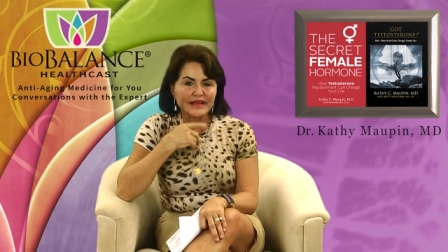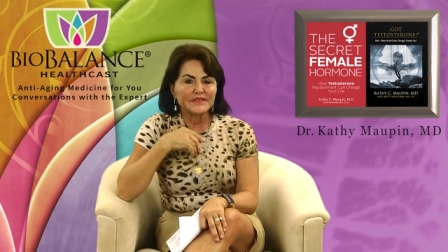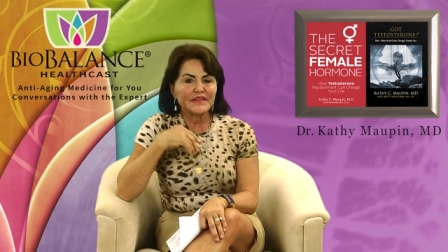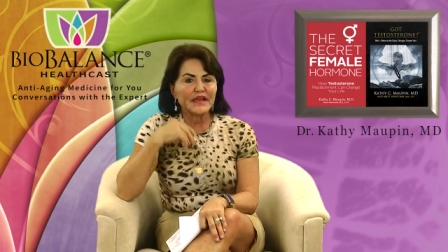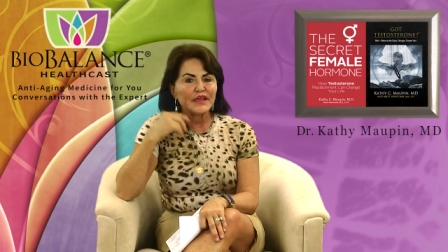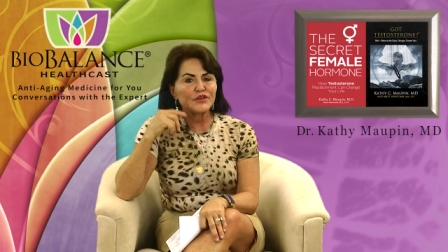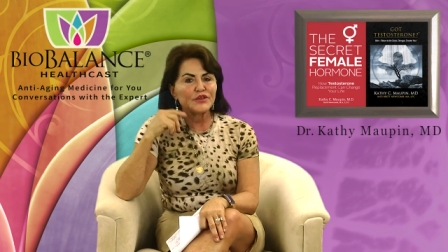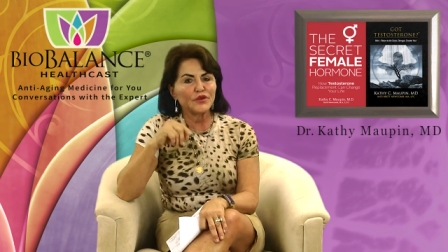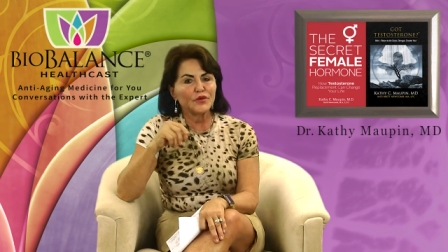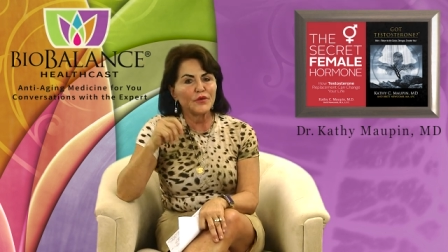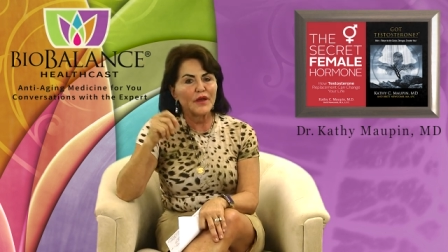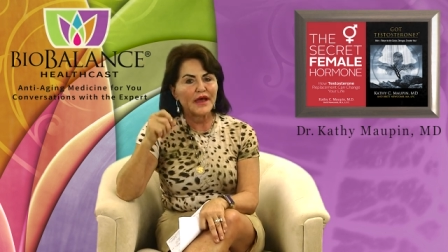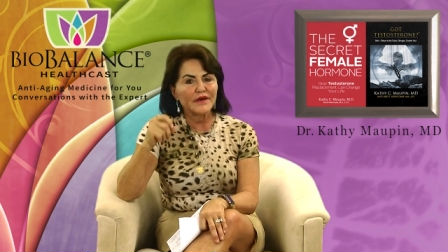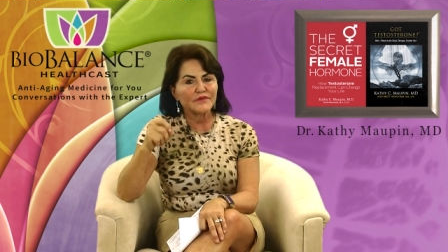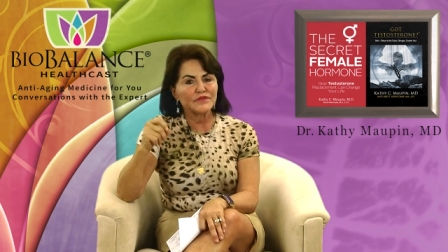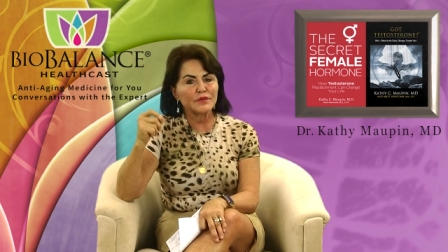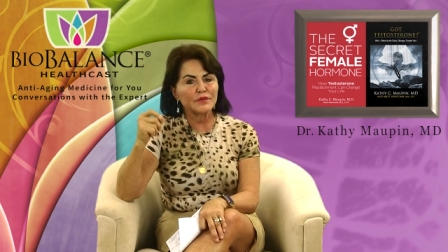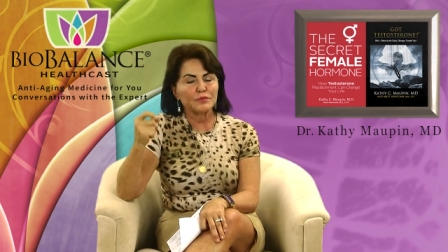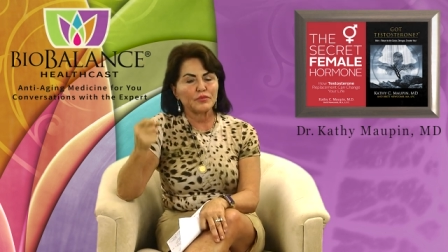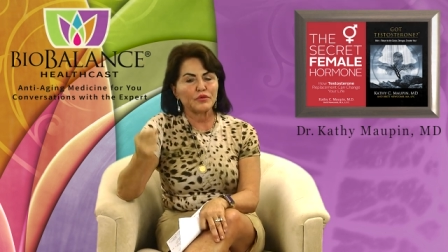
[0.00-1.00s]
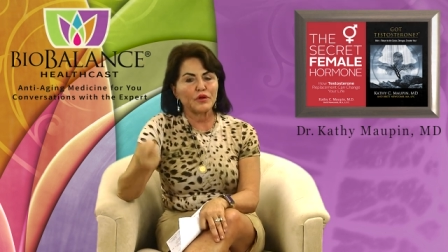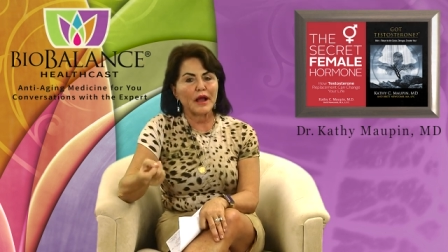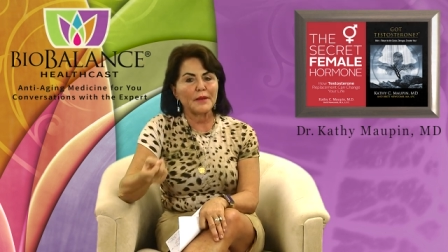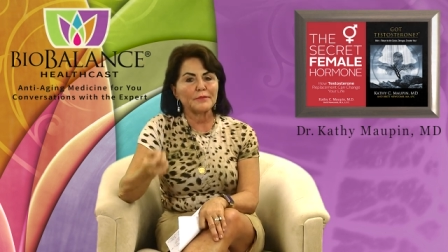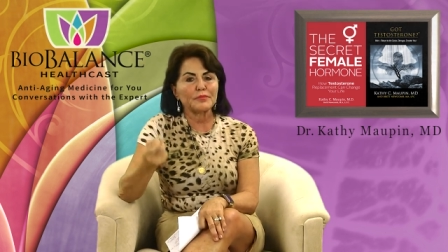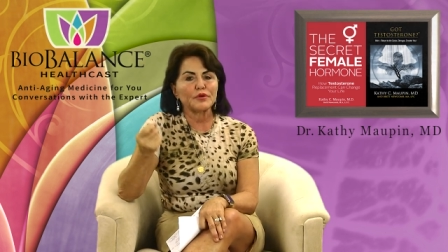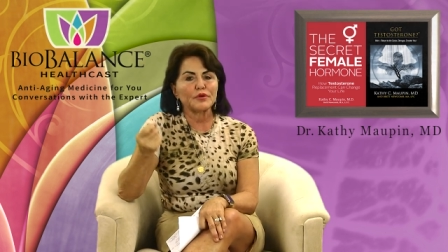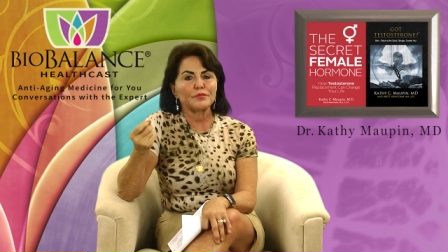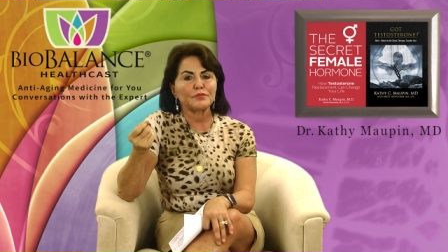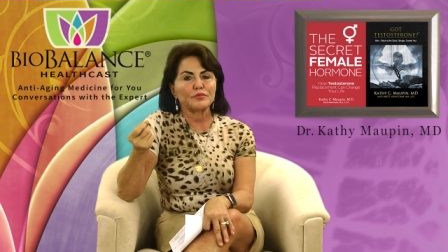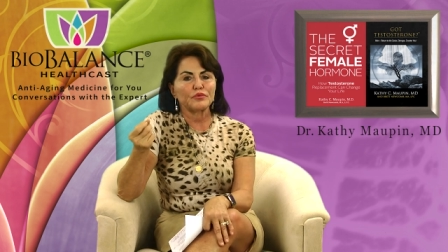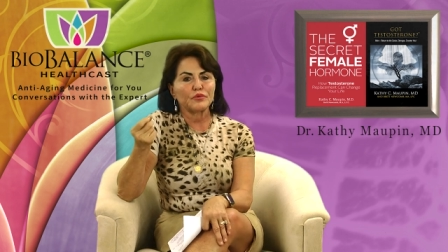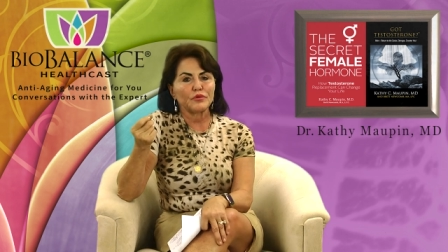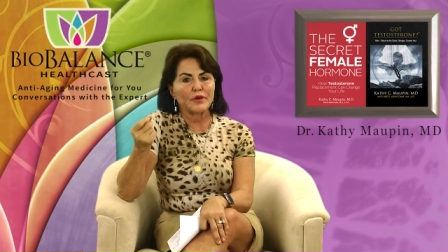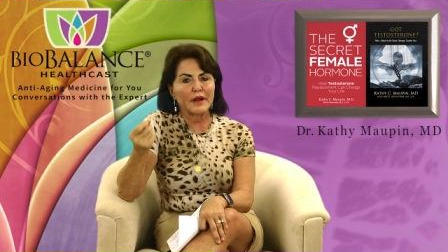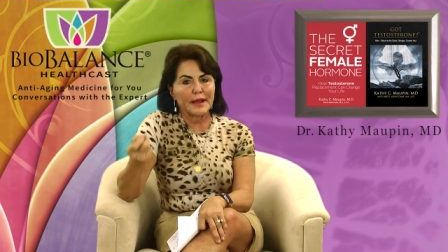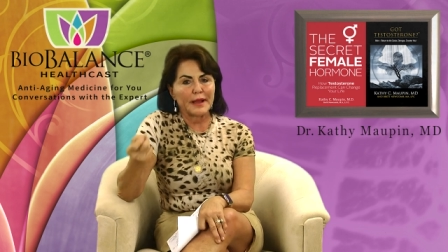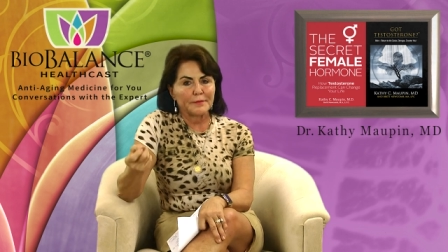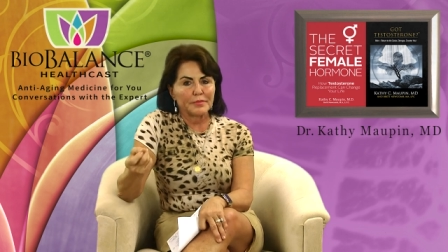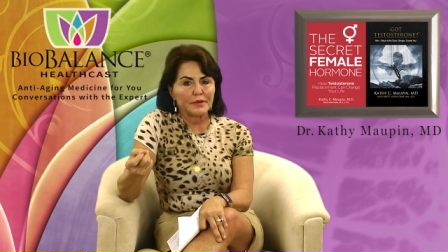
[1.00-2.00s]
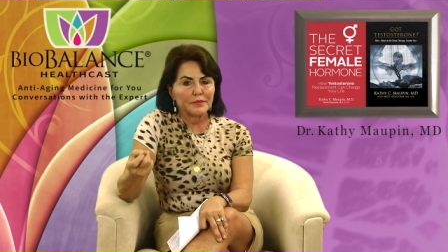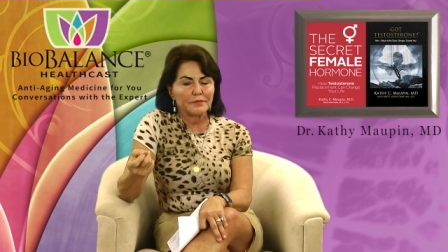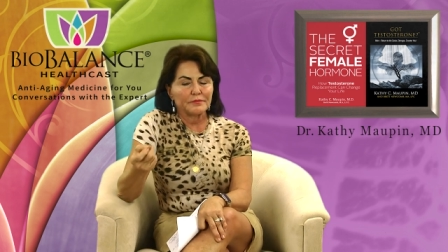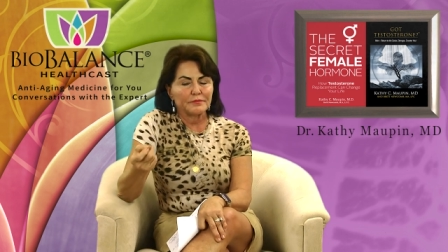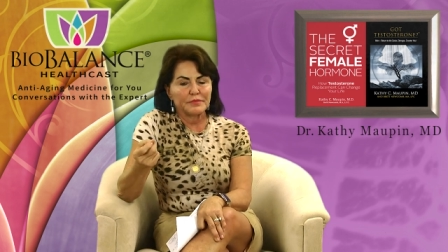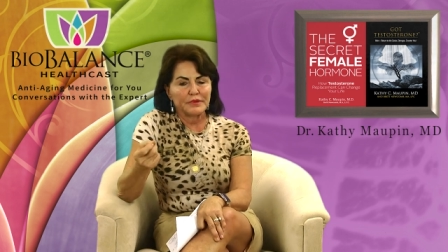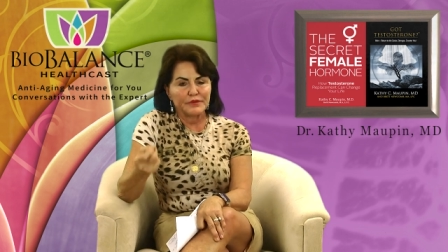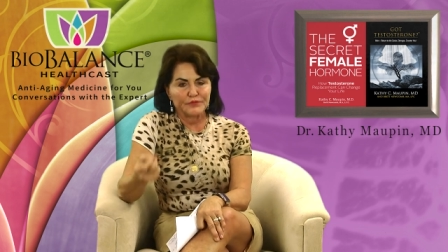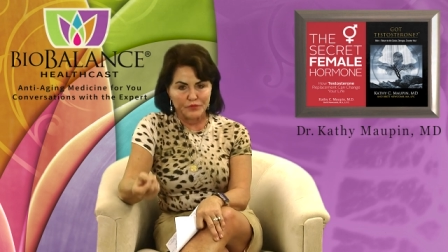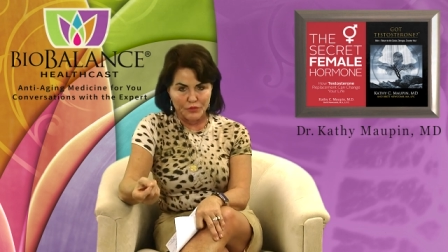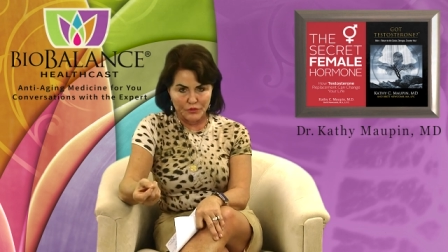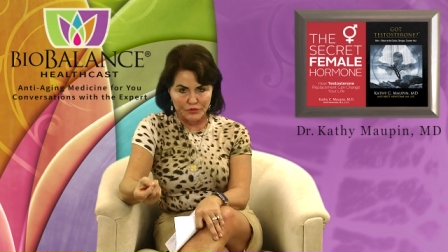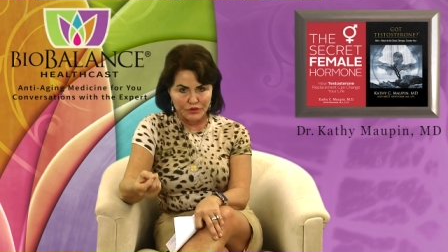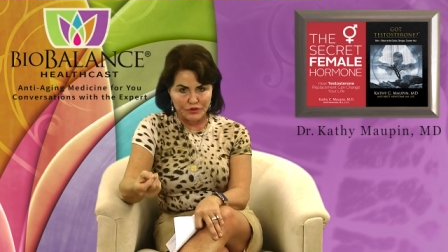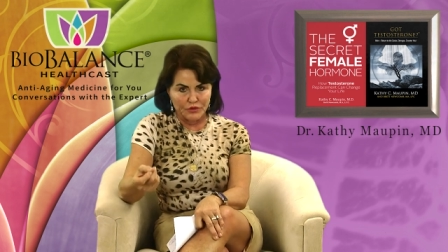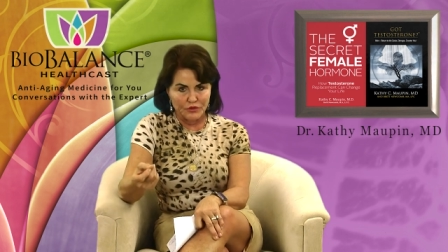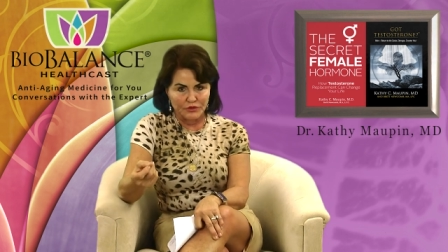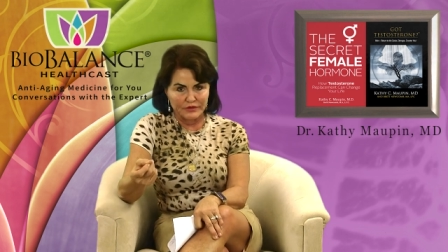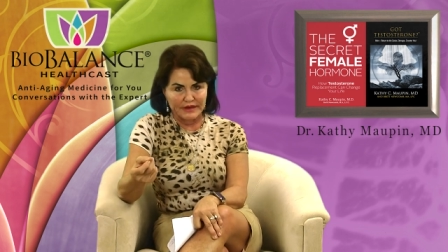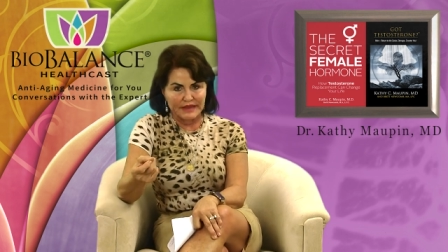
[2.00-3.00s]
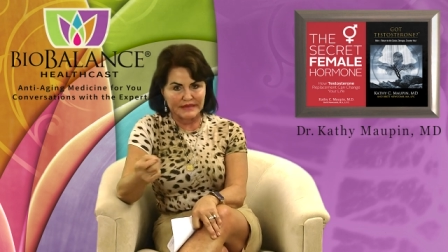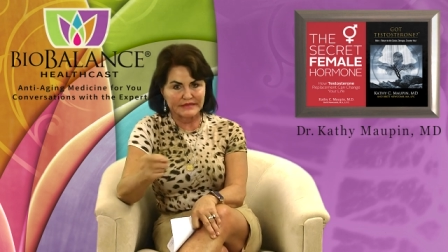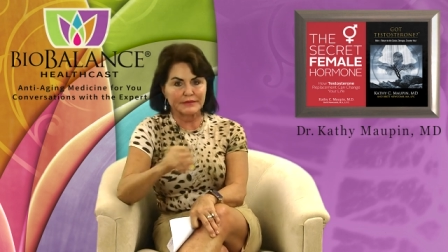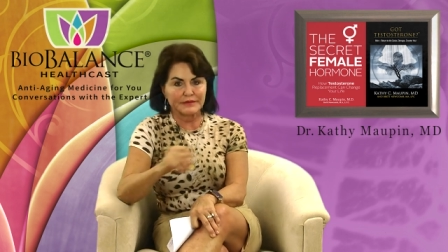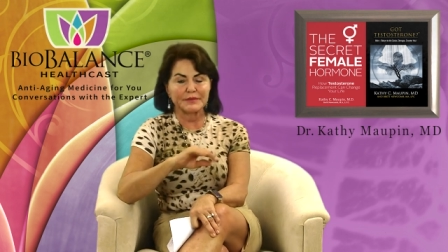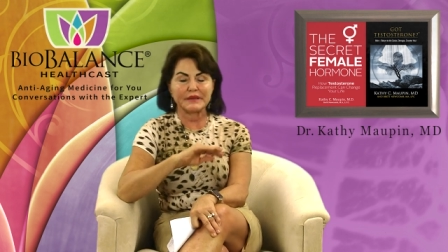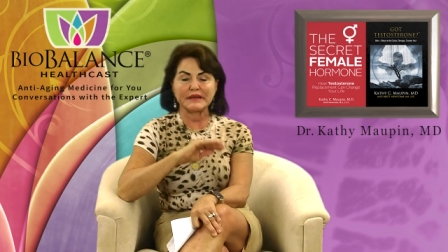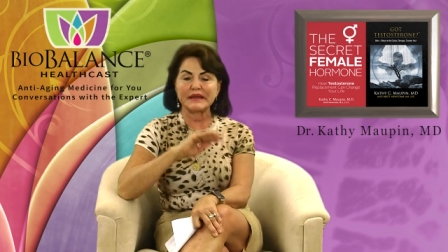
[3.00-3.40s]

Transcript: that you have the proper prep before the colonoscopy.